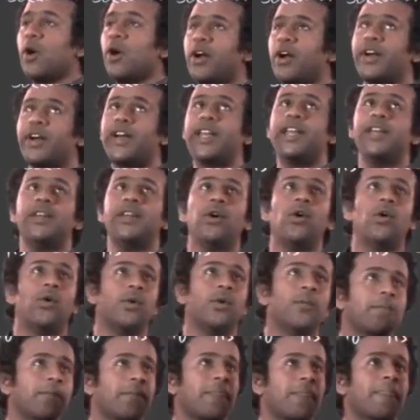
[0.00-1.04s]
already
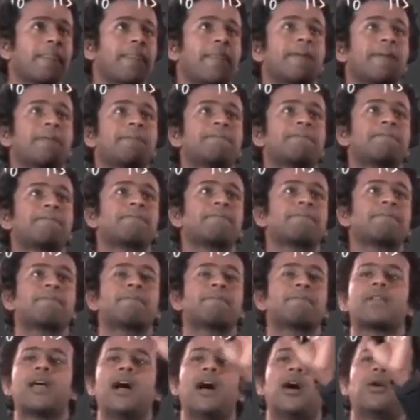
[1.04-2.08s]
know
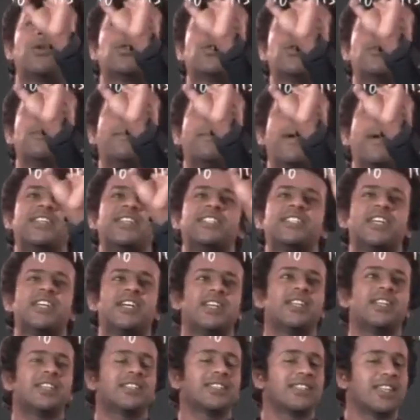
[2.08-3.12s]
how to
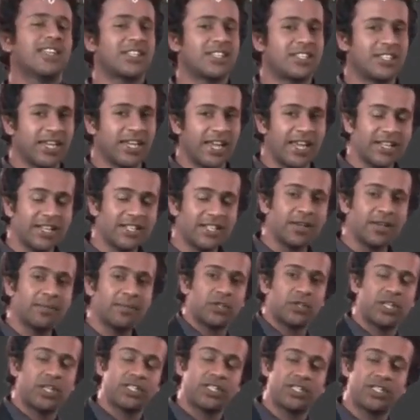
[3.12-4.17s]
measure the change in
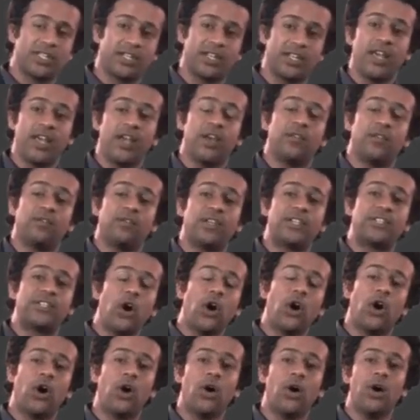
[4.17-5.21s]
position. We
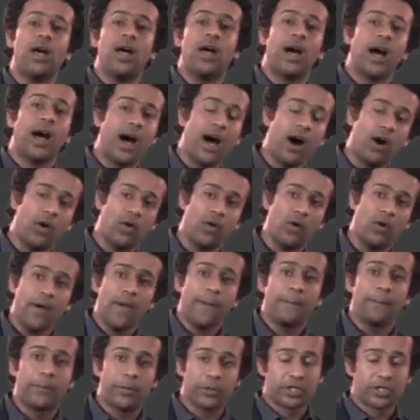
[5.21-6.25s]
saw how
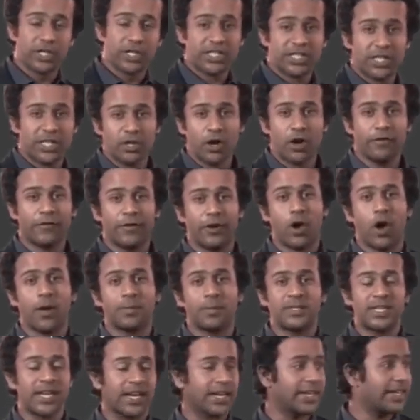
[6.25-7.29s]
position of an
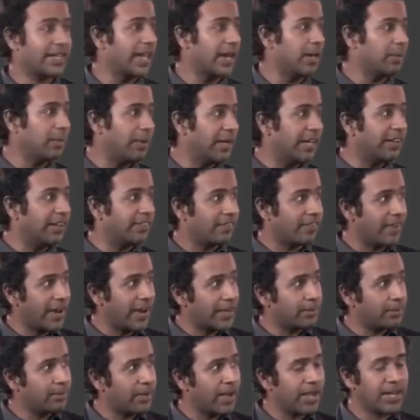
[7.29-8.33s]
object can be
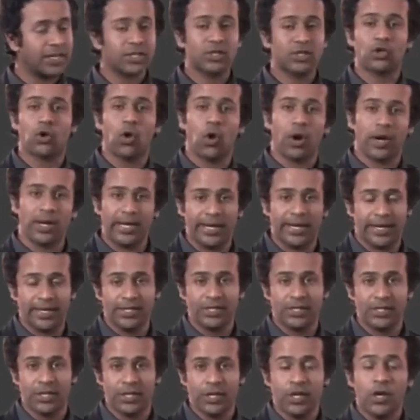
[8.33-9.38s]
defined by its
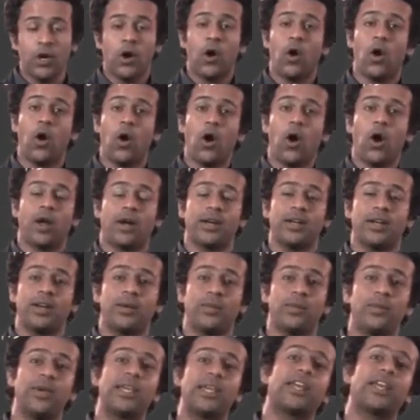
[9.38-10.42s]
coordinates, or
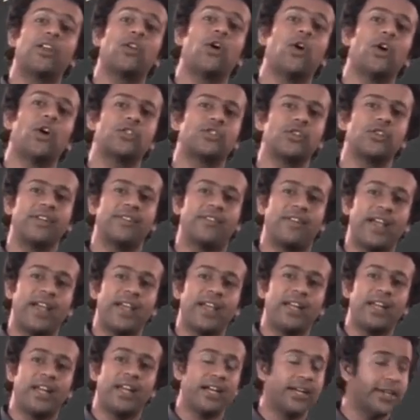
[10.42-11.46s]
we can also
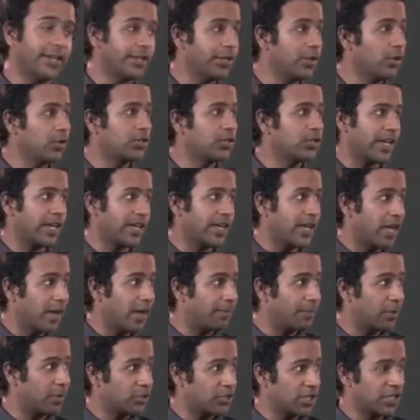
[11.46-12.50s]
define it using a
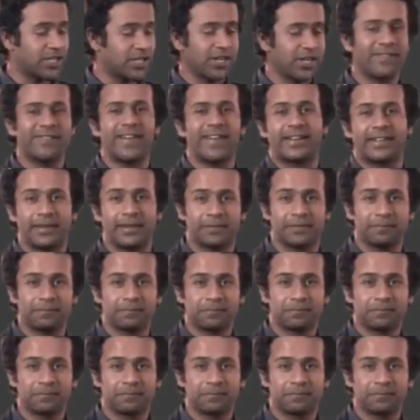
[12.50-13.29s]
position vector.